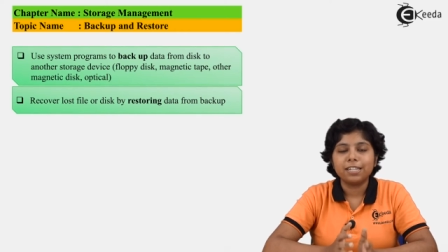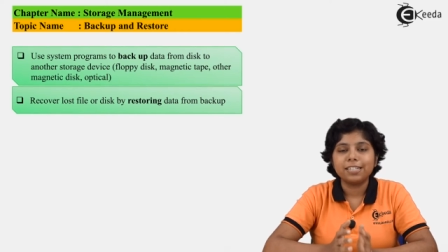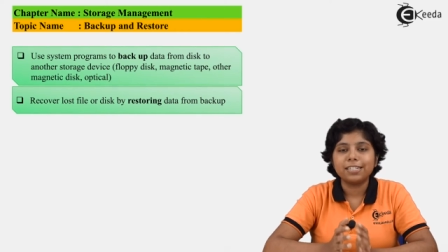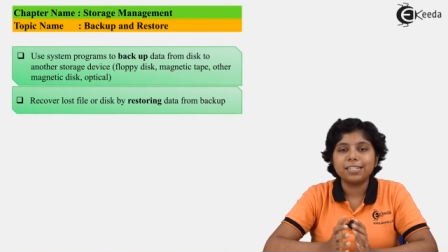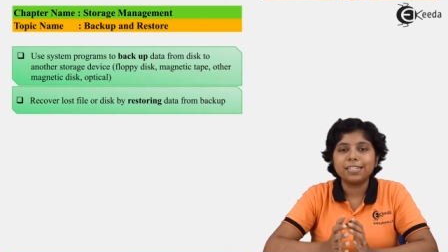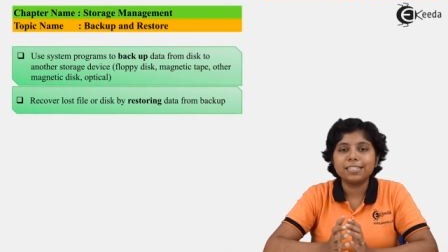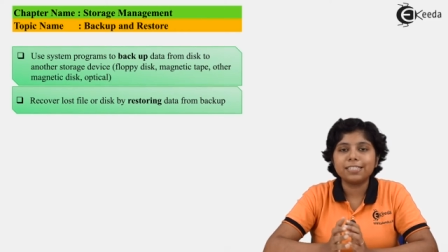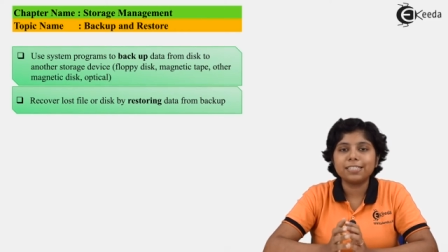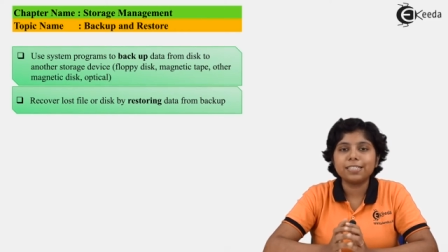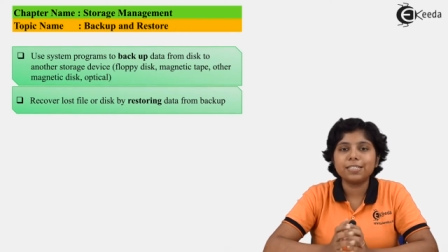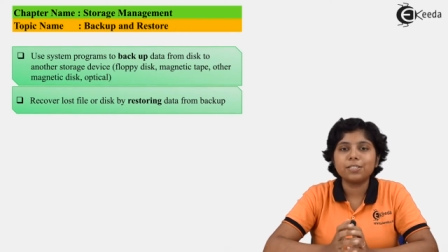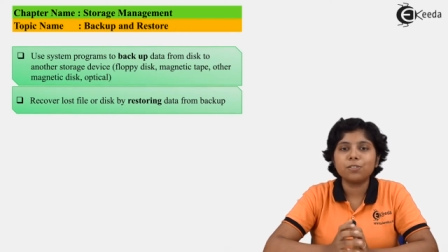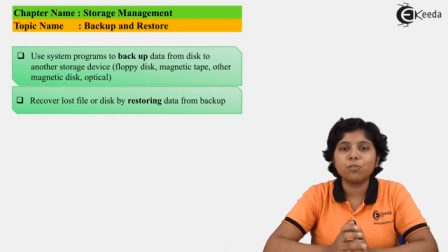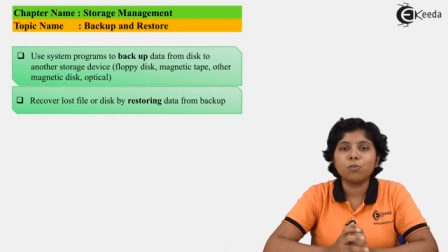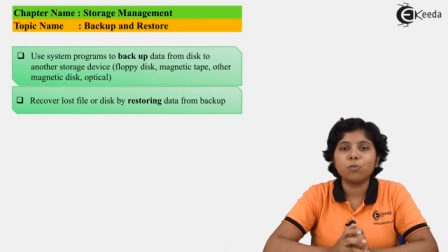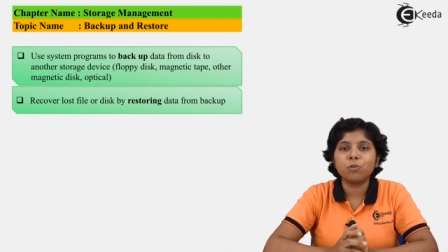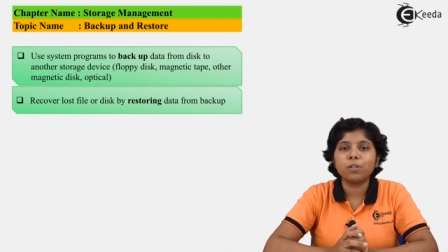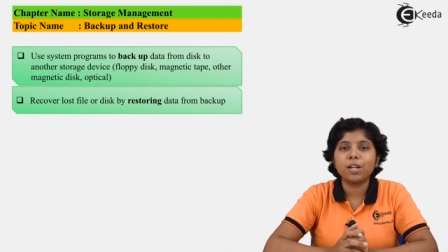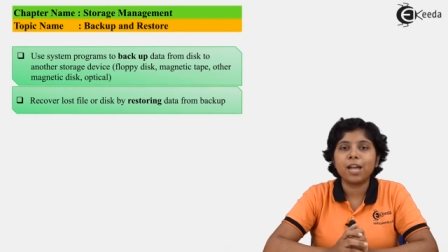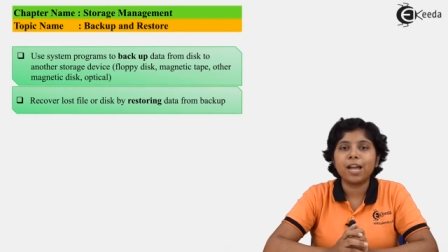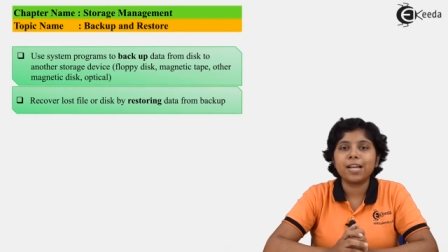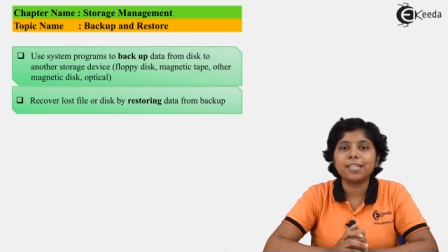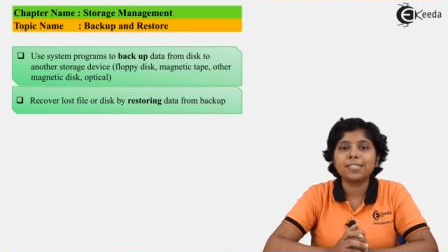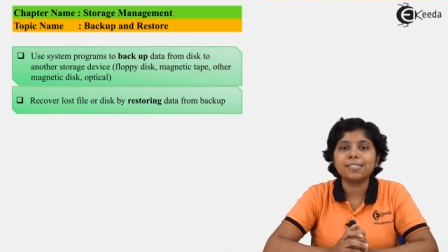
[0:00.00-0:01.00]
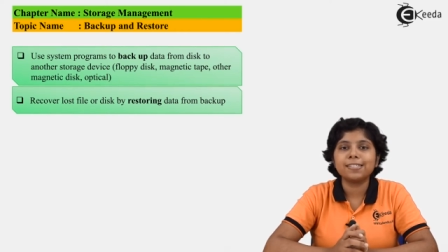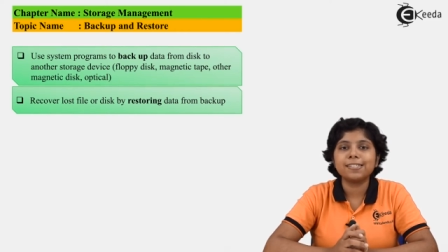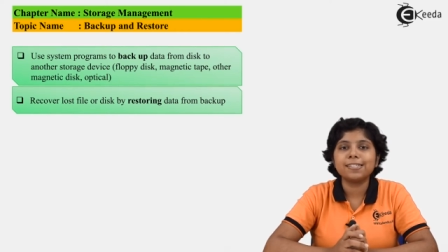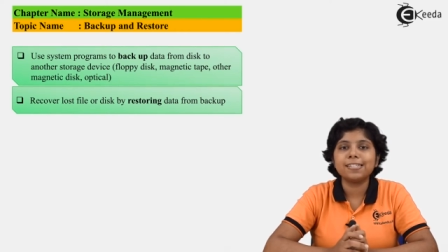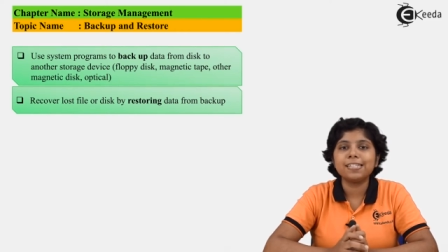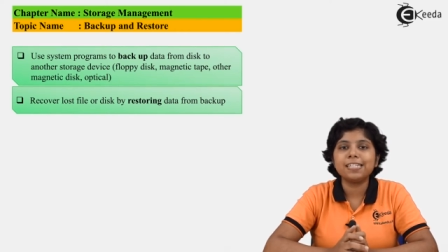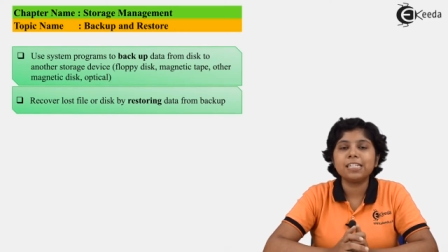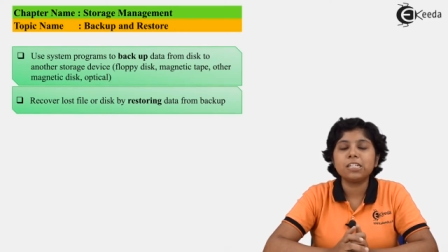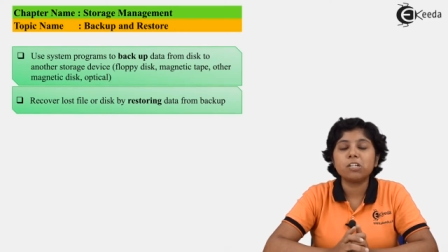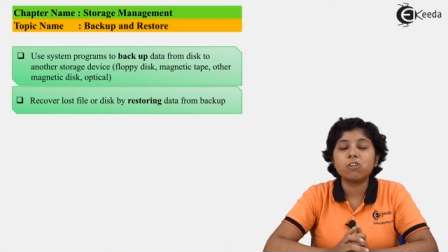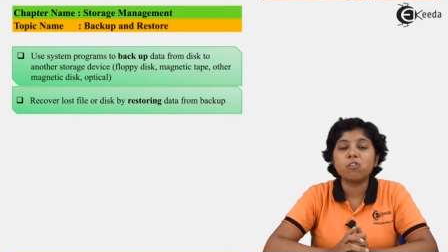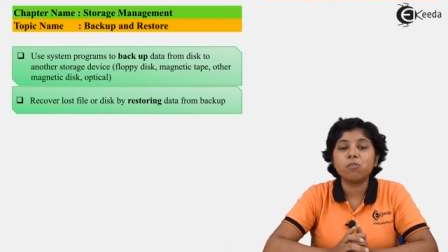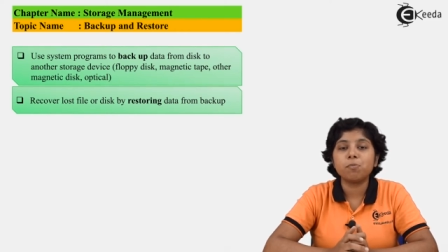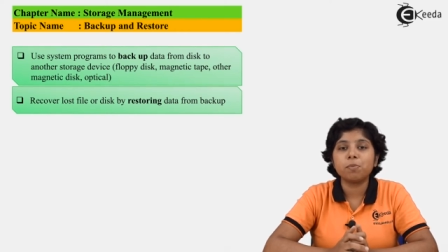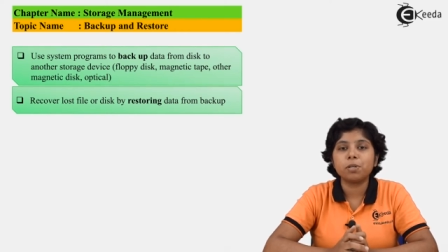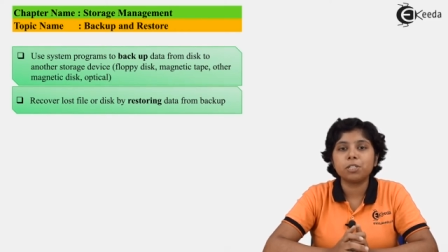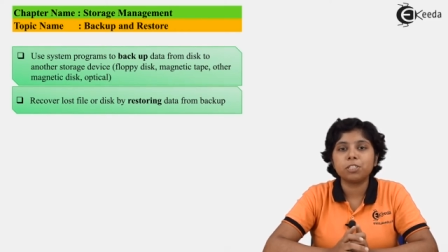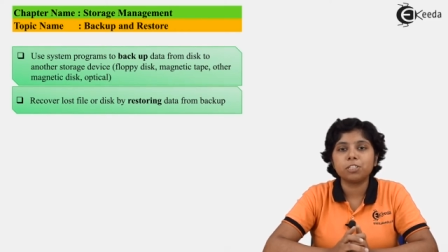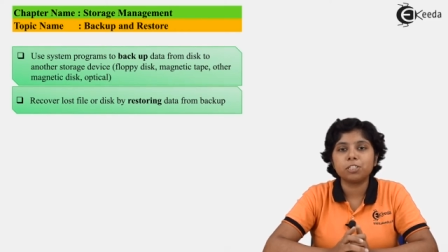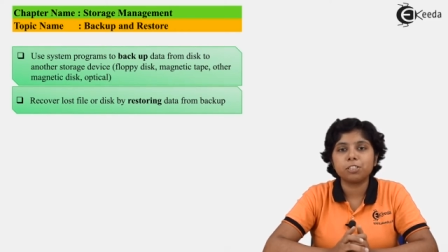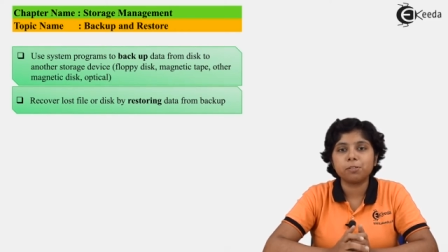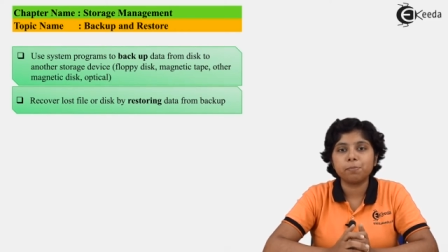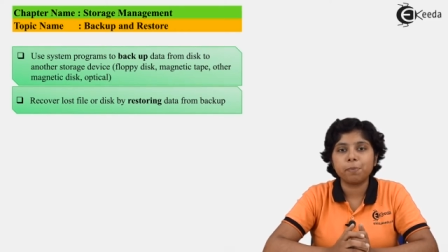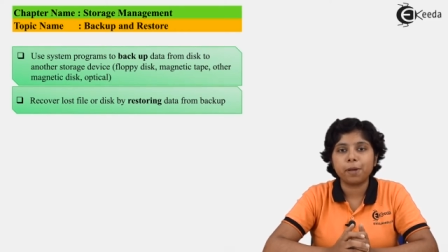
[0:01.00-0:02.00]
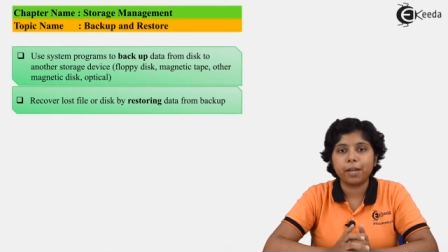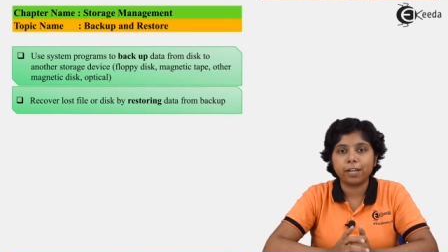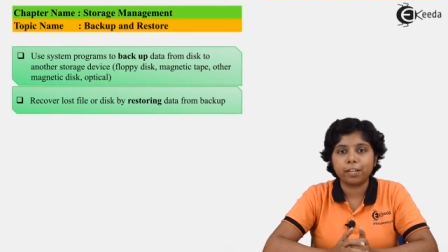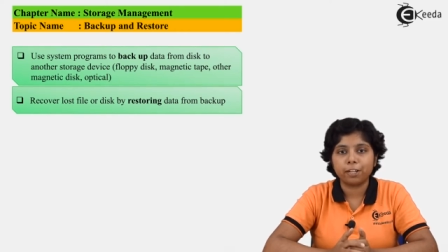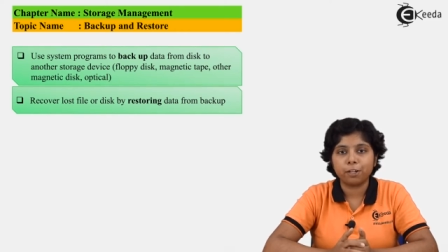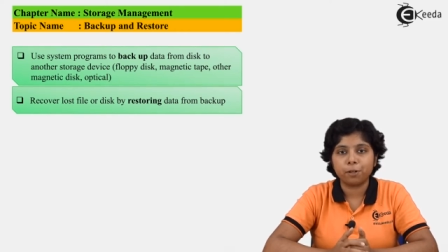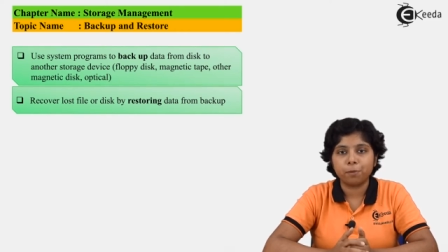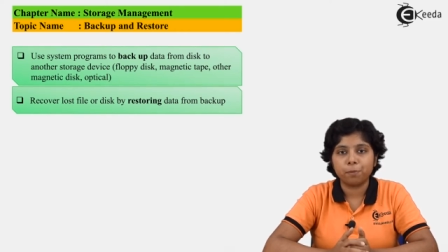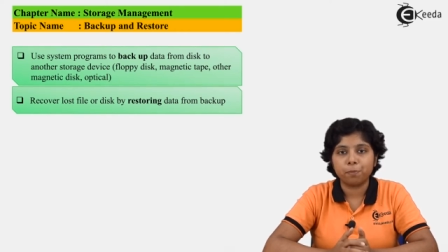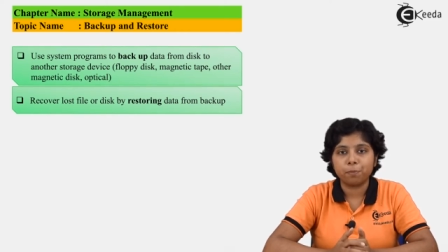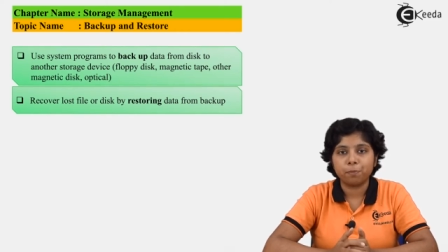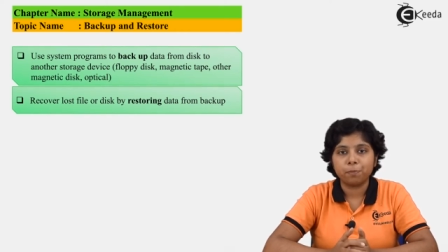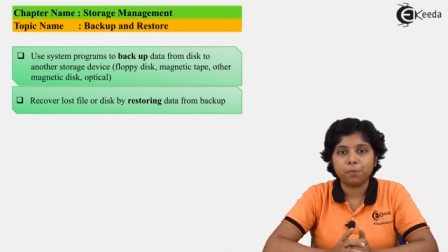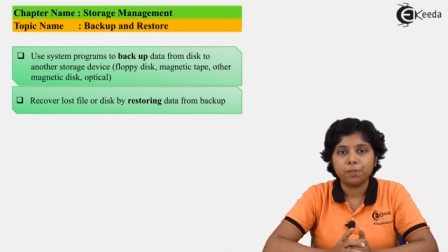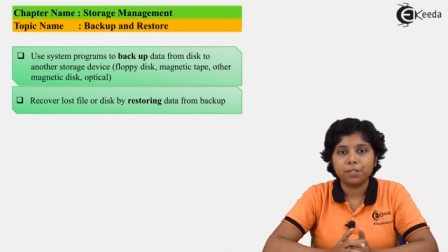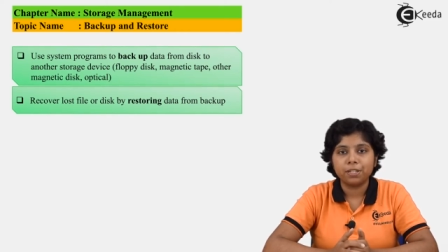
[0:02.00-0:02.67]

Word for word: This is known as an incremental backup.